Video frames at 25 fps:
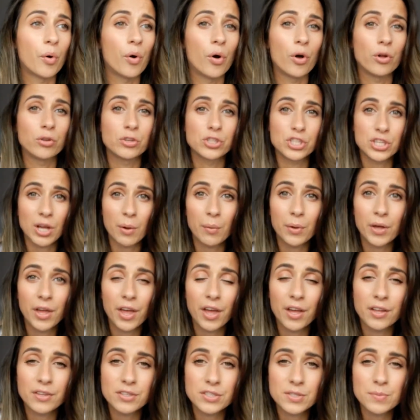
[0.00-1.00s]
bought old shower
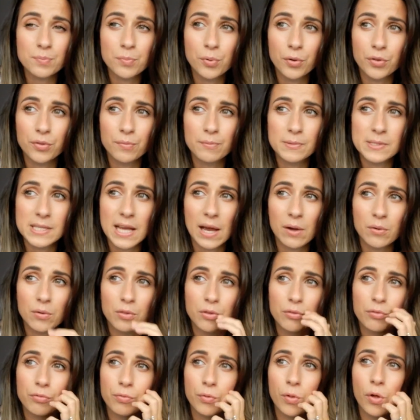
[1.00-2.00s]
curtains and put them down
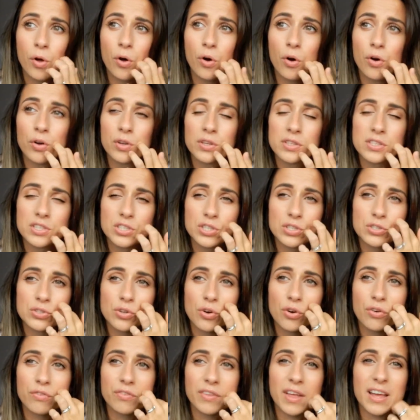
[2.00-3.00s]
on the floor to
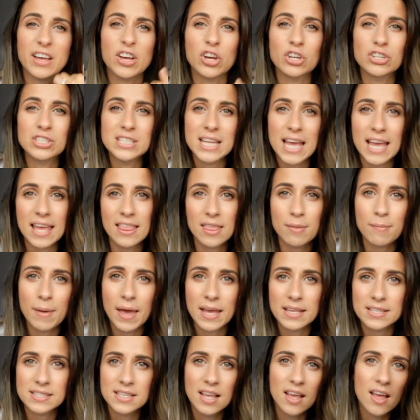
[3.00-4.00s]
sort of like contain the
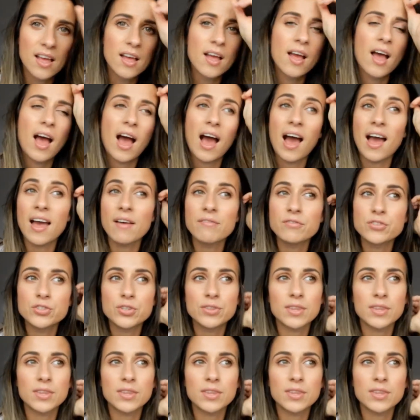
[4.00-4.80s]
mess. I haven't